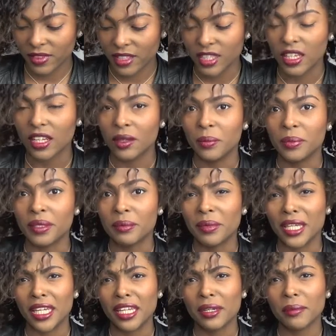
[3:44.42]
to be
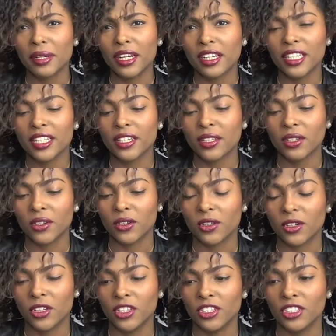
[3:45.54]
mean about it
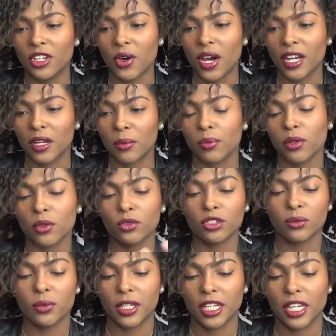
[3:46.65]
or know how to approach
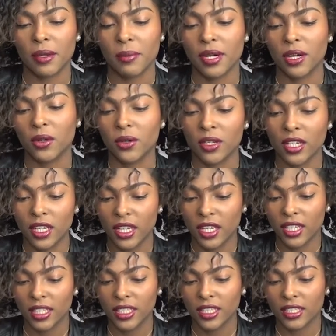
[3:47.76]
somebody about
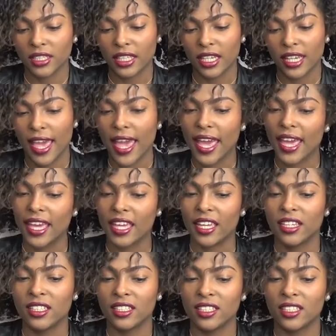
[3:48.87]
saying, "Hey,
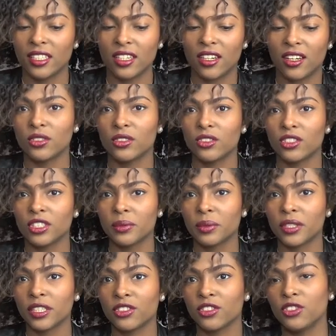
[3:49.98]
just
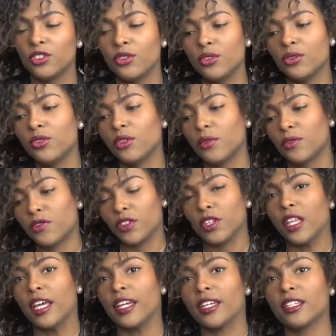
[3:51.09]
because you don't feel
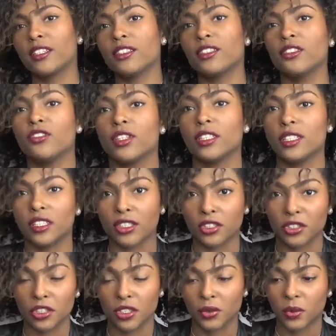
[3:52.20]
like." dressing a
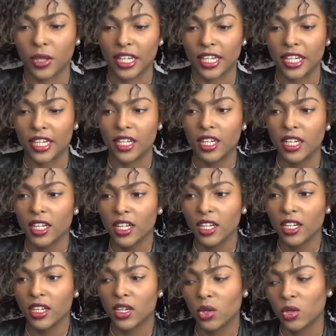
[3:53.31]
certain way
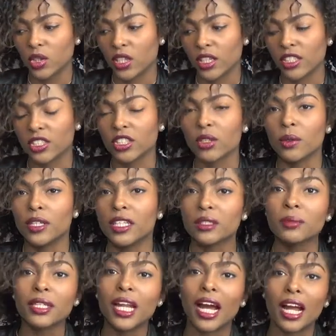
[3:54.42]
or looking a certain way
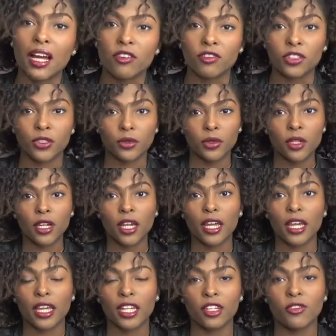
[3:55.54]
doesn't mean I have to.
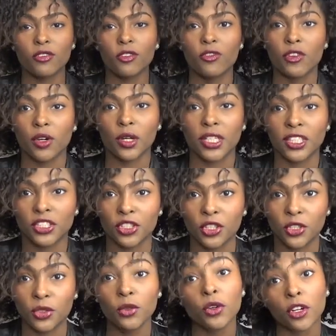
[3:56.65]
And if you feel
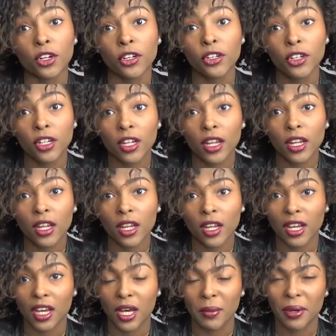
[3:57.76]
insecure
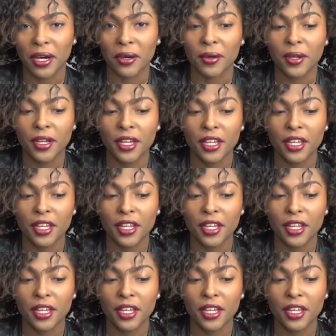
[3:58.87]
about